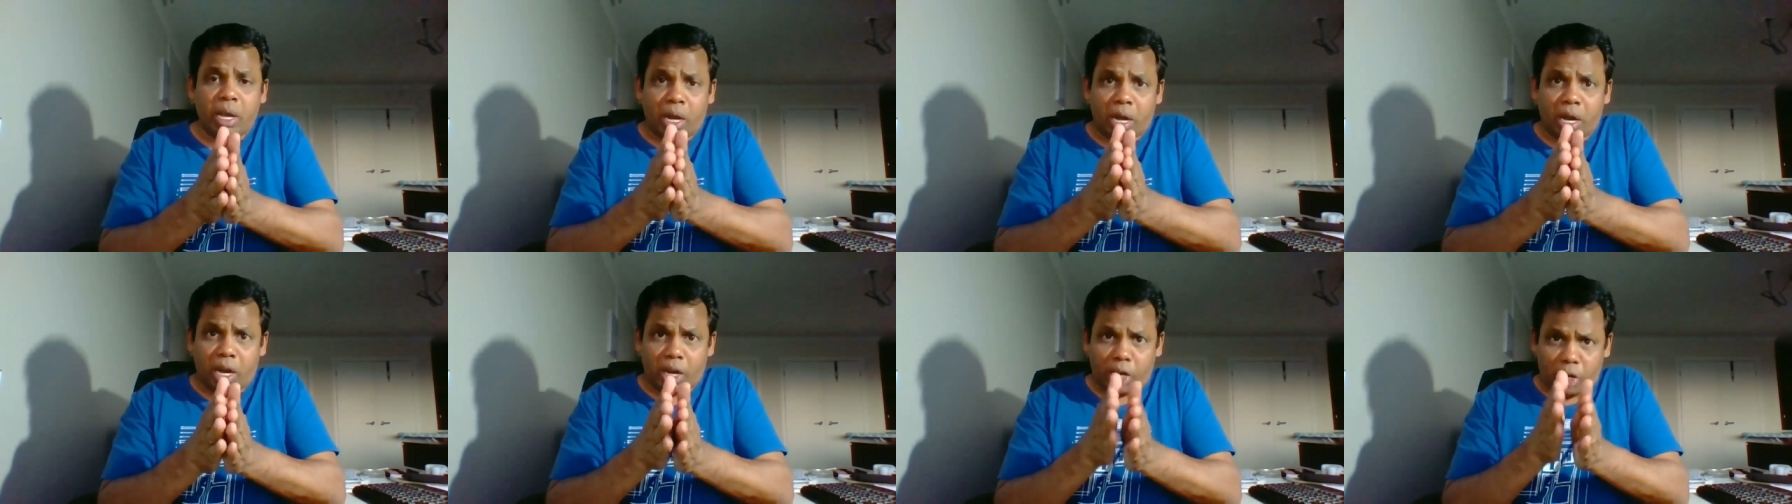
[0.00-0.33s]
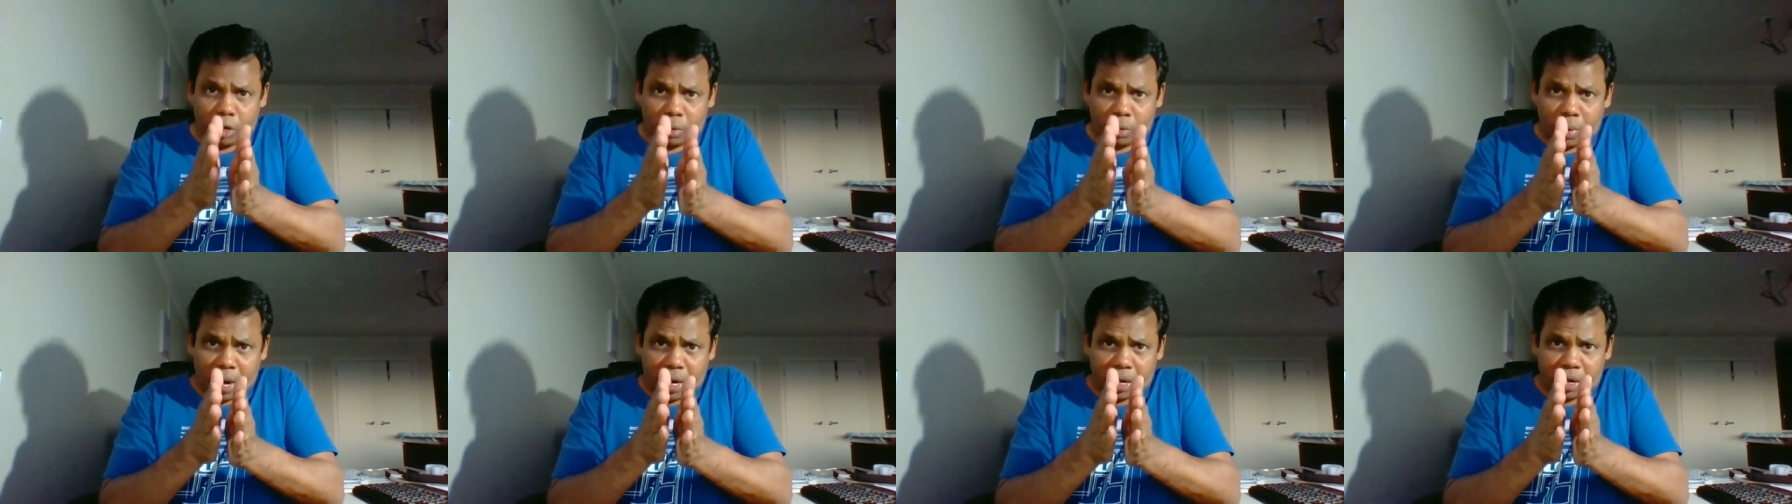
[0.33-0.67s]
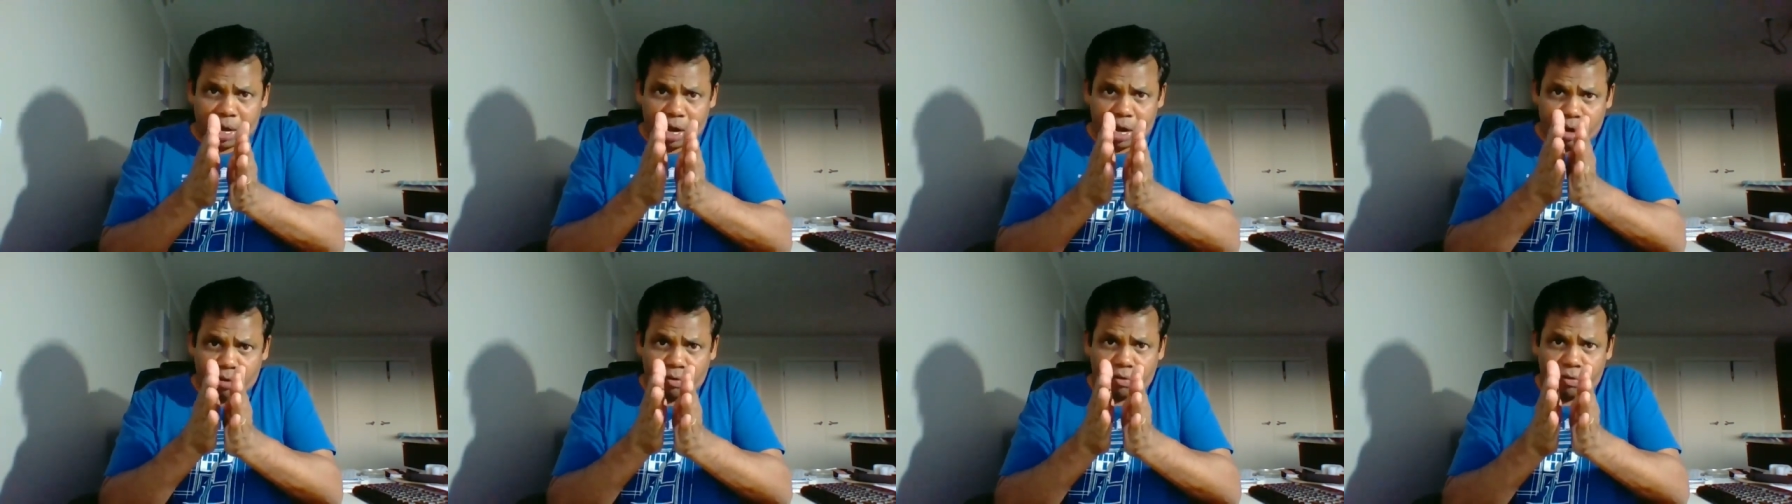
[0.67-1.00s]
uh, you
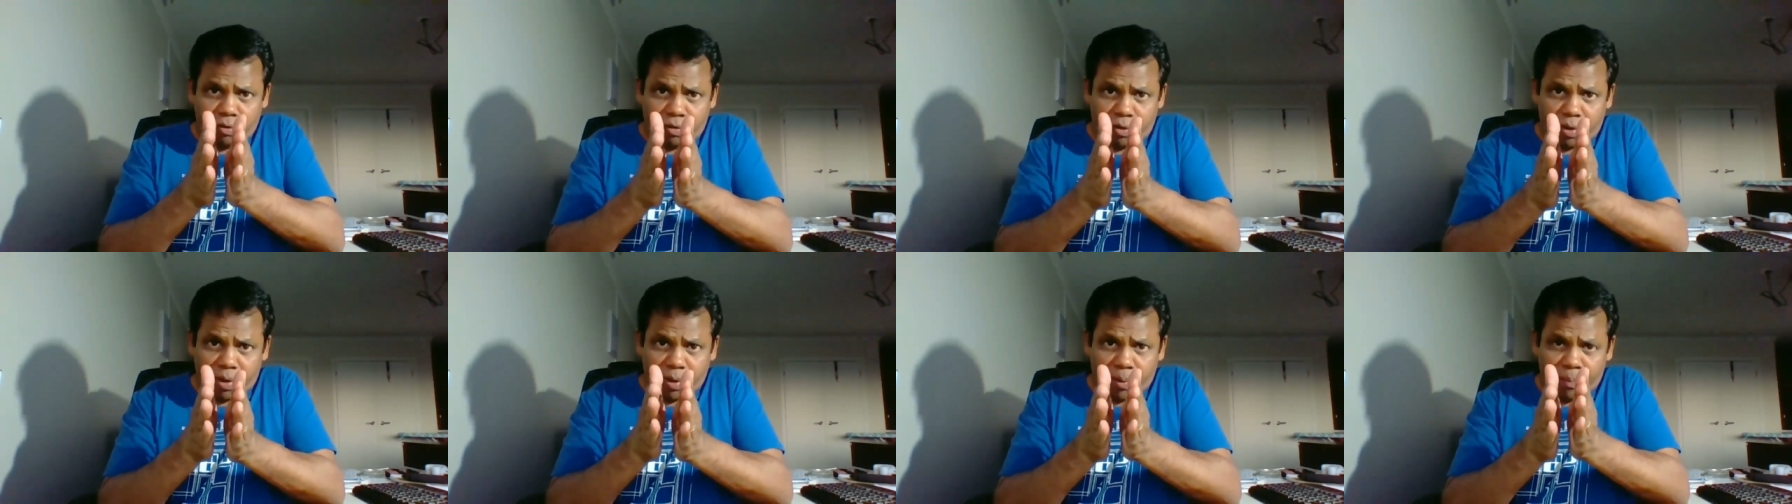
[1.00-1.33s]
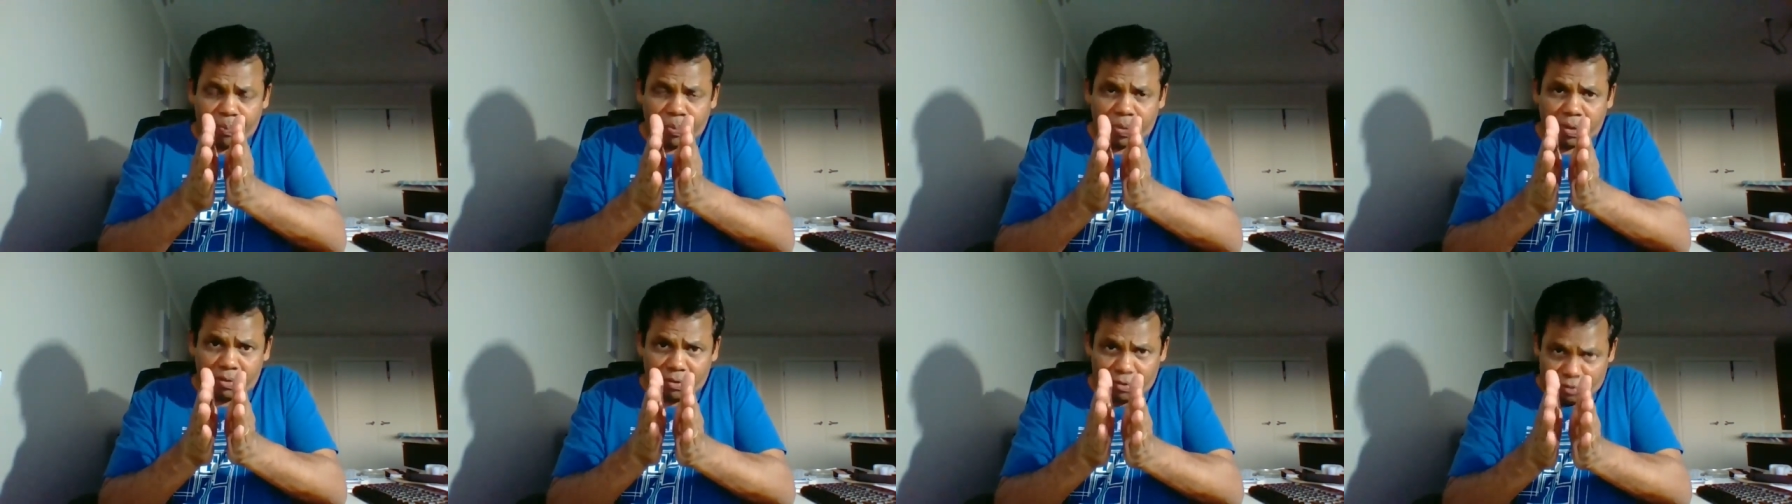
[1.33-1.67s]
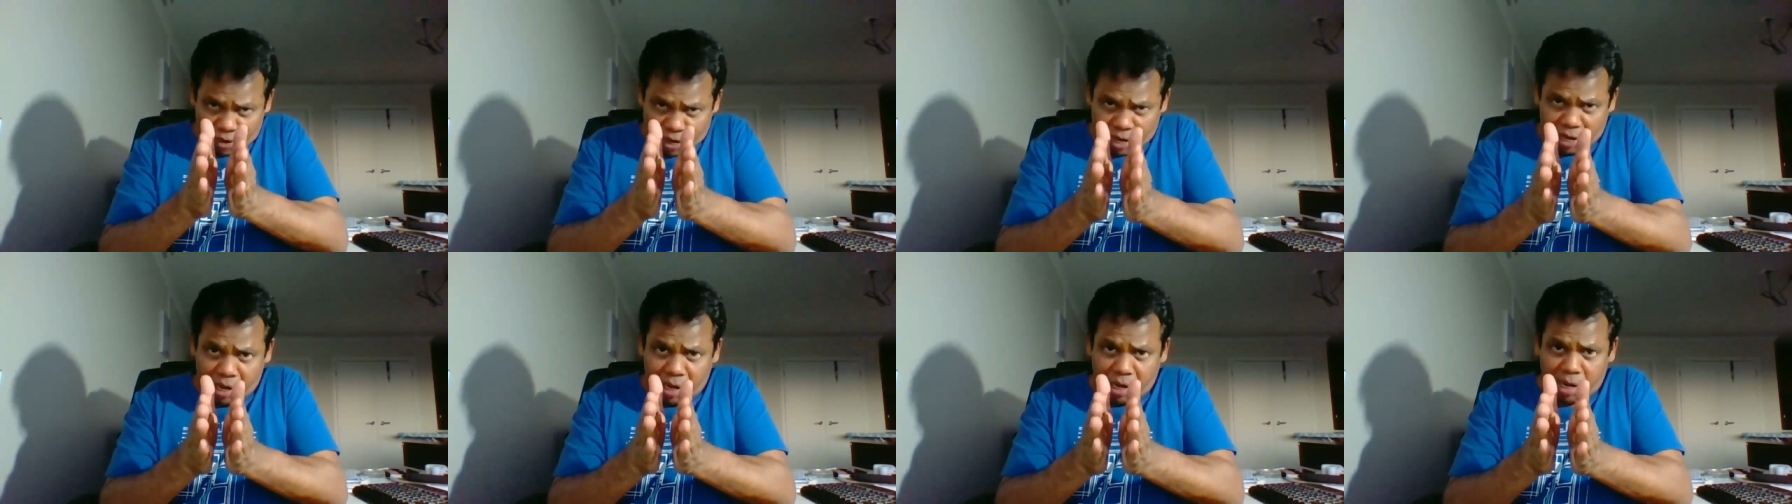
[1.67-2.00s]
might kind of uh,
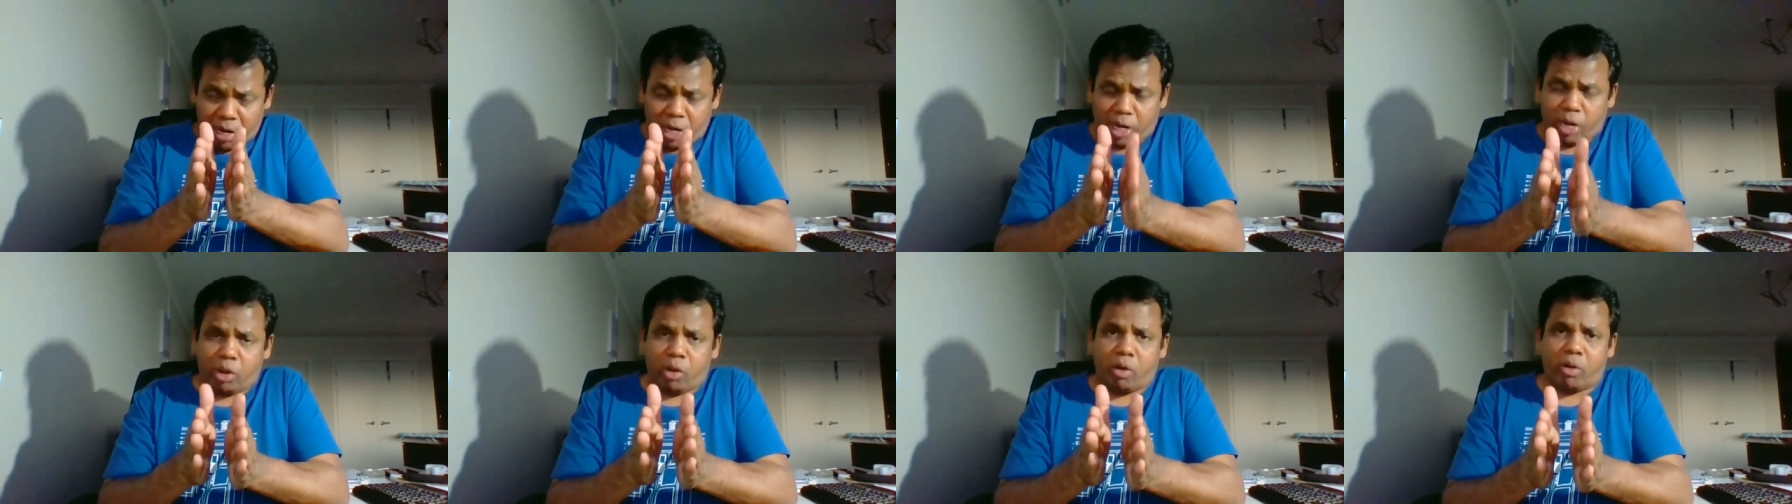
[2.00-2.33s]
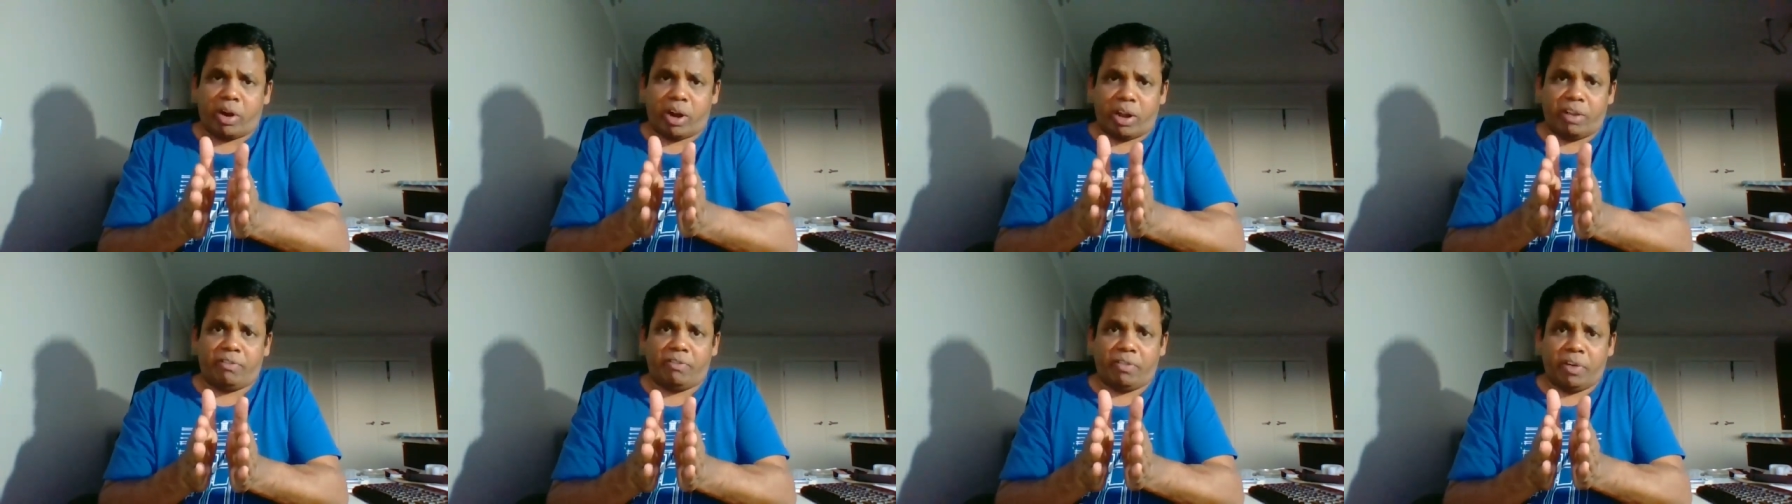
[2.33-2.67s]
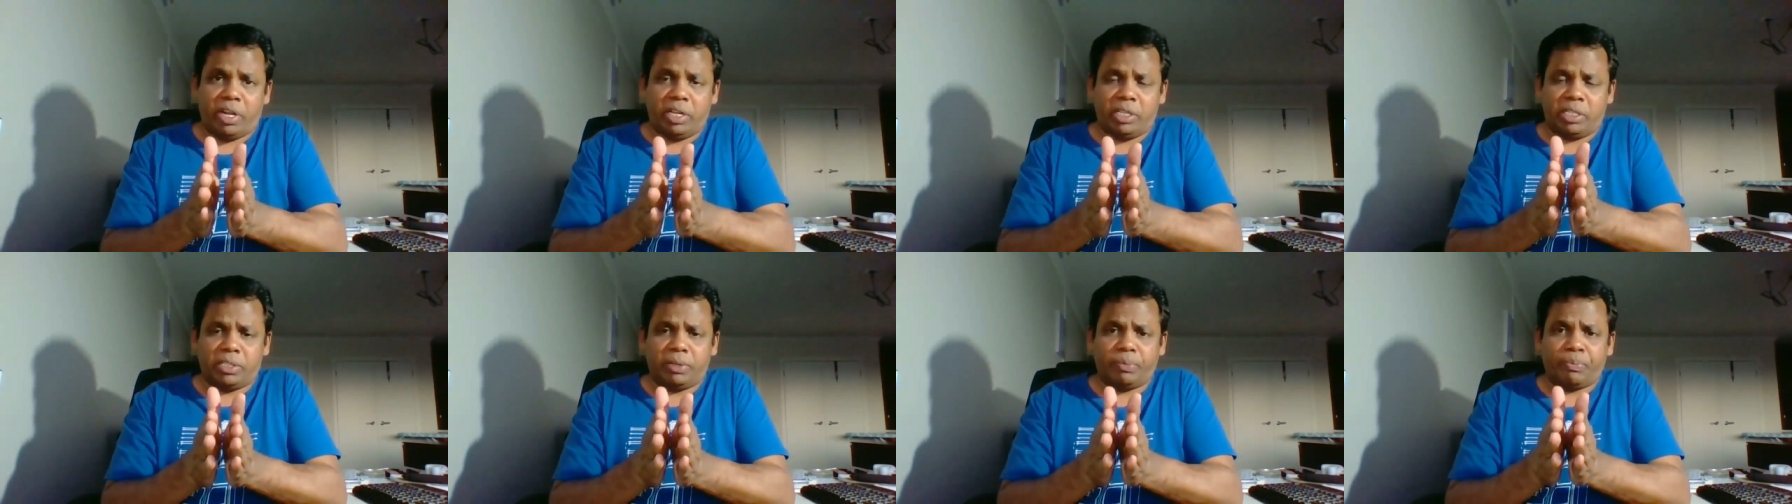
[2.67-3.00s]
fail in your
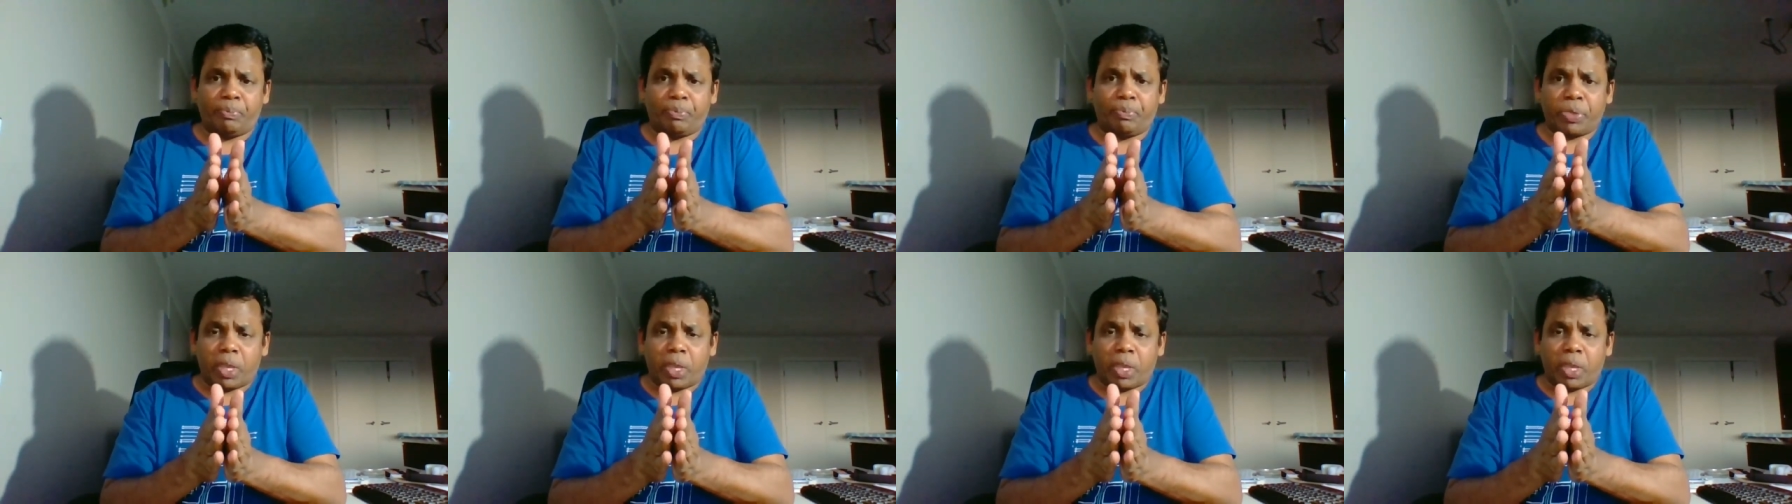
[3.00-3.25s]
efforts